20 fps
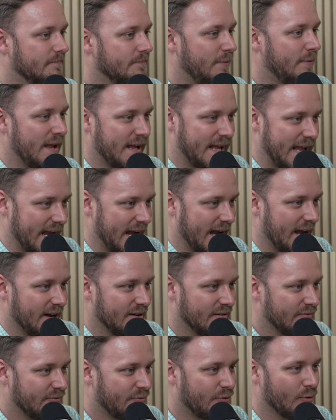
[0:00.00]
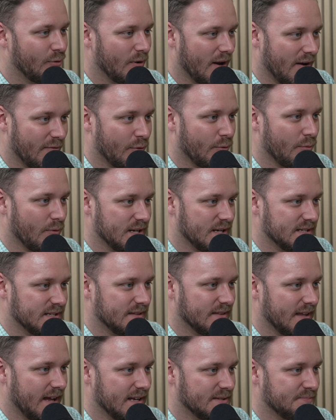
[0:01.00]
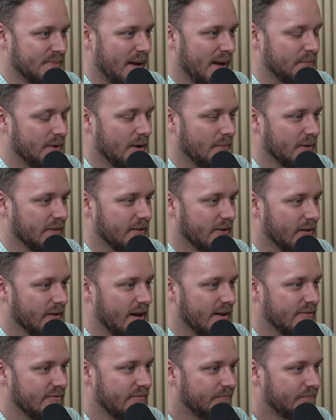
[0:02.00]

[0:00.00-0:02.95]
they can't for whatever reason that has popped up in their life.